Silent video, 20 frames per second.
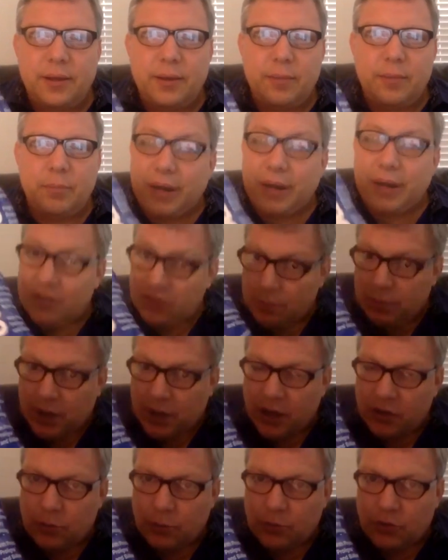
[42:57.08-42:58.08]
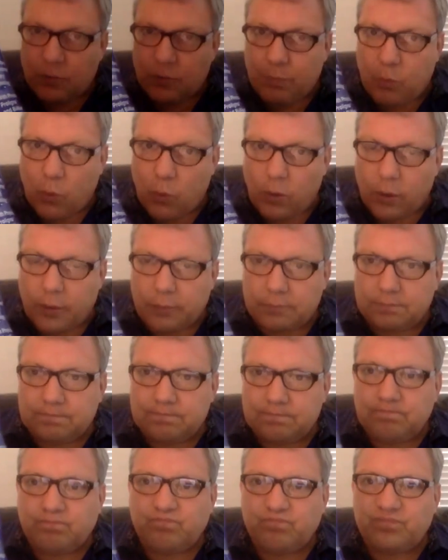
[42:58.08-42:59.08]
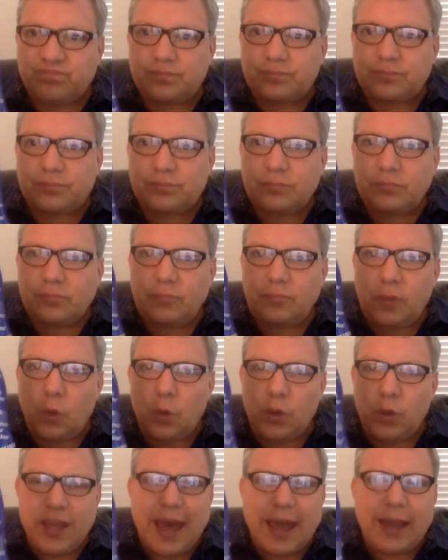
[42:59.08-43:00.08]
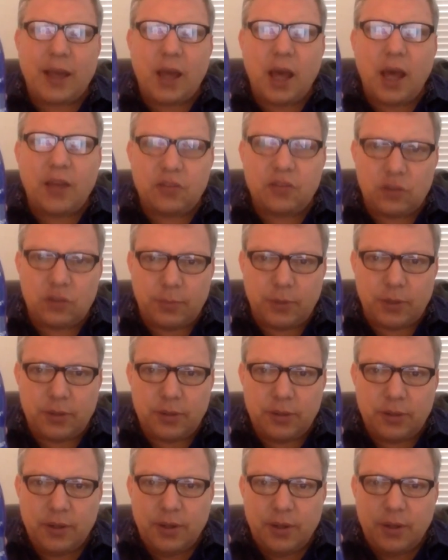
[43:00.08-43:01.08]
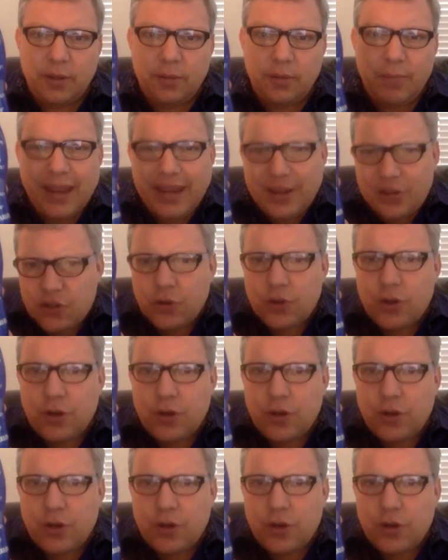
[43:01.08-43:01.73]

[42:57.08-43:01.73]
But customer's important. When you add a customer, make sure